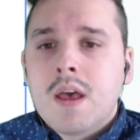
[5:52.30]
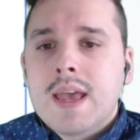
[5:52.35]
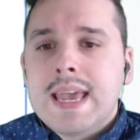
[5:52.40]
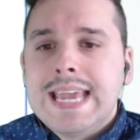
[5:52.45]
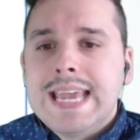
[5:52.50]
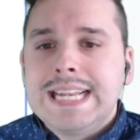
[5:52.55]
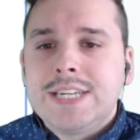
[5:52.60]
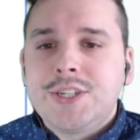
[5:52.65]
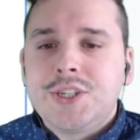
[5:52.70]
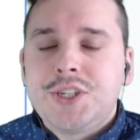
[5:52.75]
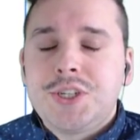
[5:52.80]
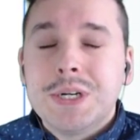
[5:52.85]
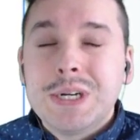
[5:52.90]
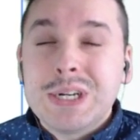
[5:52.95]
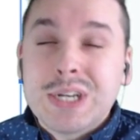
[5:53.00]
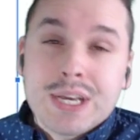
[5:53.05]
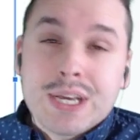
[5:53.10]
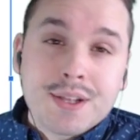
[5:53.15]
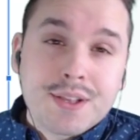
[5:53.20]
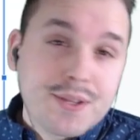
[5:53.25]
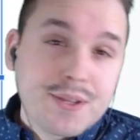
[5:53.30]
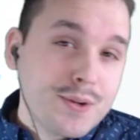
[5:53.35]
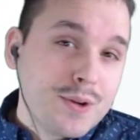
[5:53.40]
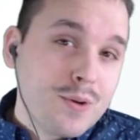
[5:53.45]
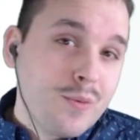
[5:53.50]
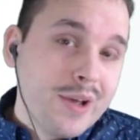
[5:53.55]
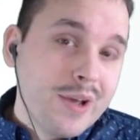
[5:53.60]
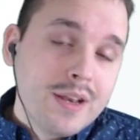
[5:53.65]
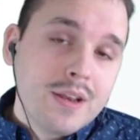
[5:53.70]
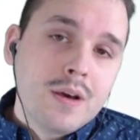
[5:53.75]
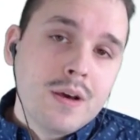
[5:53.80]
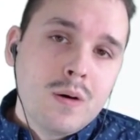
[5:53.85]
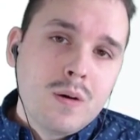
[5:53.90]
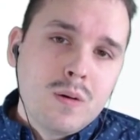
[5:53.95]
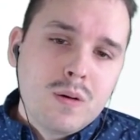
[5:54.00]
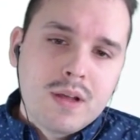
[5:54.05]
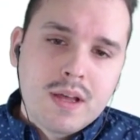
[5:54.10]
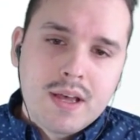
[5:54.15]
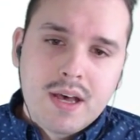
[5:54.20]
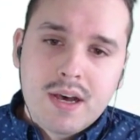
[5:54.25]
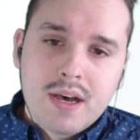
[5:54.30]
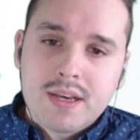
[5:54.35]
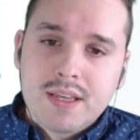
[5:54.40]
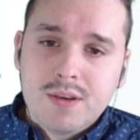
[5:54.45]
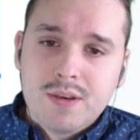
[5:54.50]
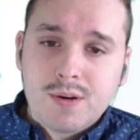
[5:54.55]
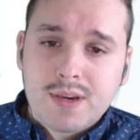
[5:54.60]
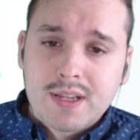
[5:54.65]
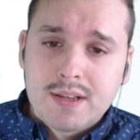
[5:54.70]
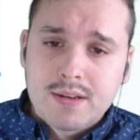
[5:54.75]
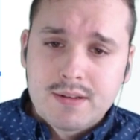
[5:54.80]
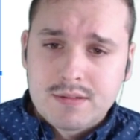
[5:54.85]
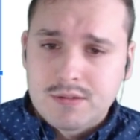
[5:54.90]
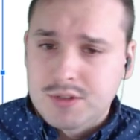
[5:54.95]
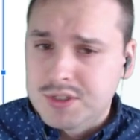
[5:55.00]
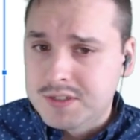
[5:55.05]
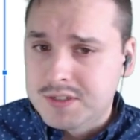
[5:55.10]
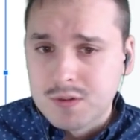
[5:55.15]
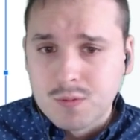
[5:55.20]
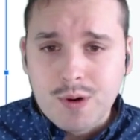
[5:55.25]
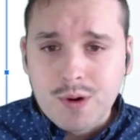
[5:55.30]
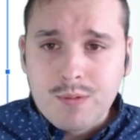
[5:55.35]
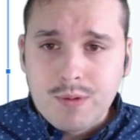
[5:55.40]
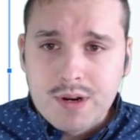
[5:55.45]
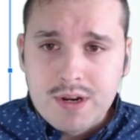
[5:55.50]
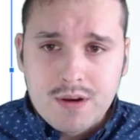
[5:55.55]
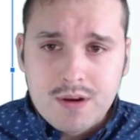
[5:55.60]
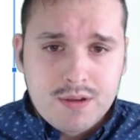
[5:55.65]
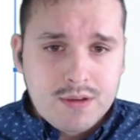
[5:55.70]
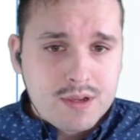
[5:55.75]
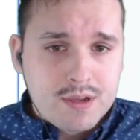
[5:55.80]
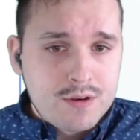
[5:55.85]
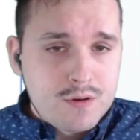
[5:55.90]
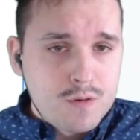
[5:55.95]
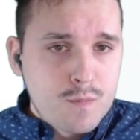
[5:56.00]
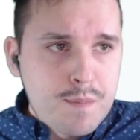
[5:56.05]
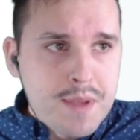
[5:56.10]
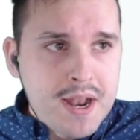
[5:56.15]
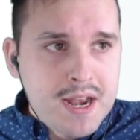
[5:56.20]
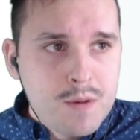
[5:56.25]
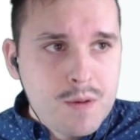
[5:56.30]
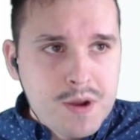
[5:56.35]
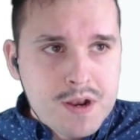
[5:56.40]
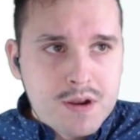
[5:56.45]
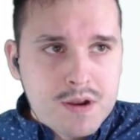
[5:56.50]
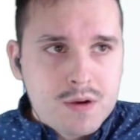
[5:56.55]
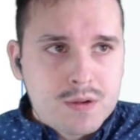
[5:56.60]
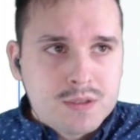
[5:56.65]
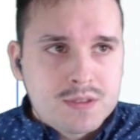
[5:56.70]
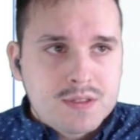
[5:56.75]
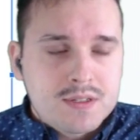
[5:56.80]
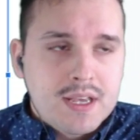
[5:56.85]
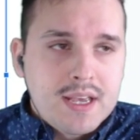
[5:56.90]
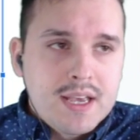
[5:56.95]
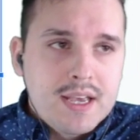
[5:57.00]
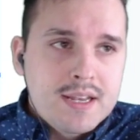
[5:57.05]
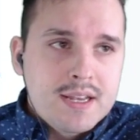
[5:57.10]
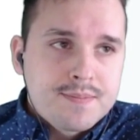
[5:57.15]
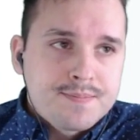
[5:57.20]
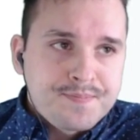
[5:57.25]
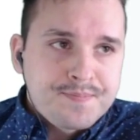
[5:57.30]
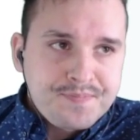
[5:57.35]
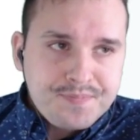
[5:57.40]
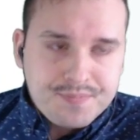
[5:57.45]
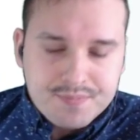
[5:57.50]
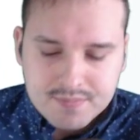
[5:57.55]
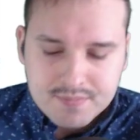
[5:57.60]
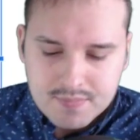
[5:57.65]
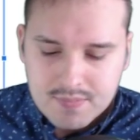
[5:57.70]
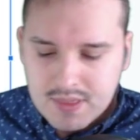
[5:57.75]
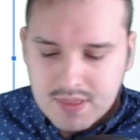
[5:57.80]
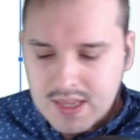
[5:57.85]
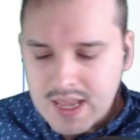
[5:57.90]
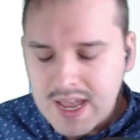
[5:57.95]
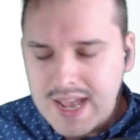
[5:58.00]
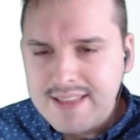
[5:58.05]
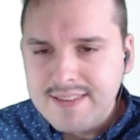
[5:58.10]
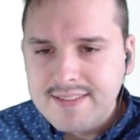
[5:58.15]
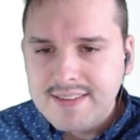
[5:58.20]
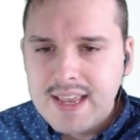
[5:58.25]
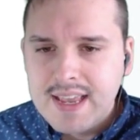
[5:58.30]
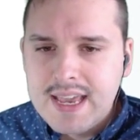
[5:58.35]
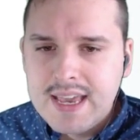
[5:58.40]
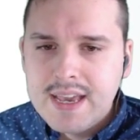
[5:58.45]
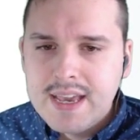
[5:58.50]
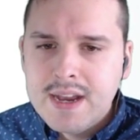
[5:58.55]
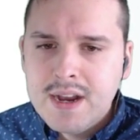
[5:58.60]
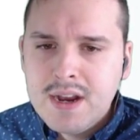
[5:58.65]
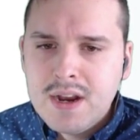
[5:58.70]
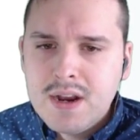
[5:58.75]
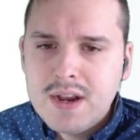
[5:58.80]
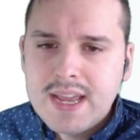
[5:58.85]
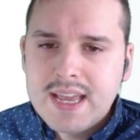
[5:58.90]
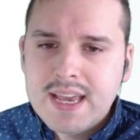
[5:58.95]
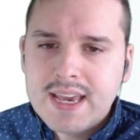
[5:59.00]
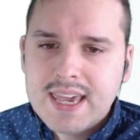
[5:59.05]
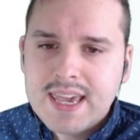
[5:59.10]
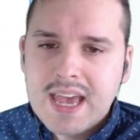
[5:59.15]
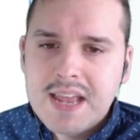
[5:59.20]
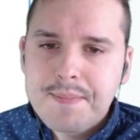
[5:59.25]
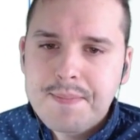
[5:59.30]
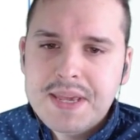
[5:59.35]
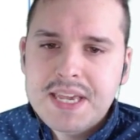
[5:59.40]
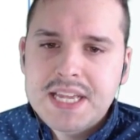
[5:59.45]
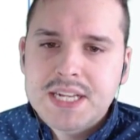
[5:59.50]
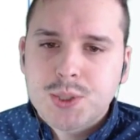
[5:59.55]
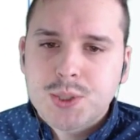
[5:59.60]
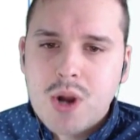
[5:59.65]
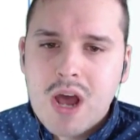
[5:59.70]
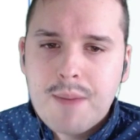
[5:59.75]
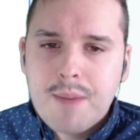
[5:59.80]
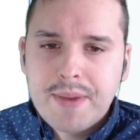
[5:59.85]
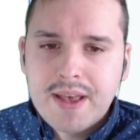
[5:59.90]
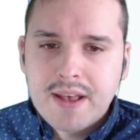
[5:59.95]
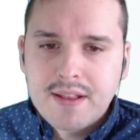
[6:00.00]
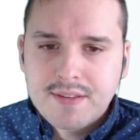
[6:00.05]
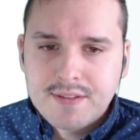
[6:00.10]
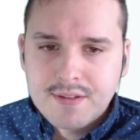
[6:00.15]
It should include a window. You can just do one window, you can do many windows, and I say here it can be a dropout.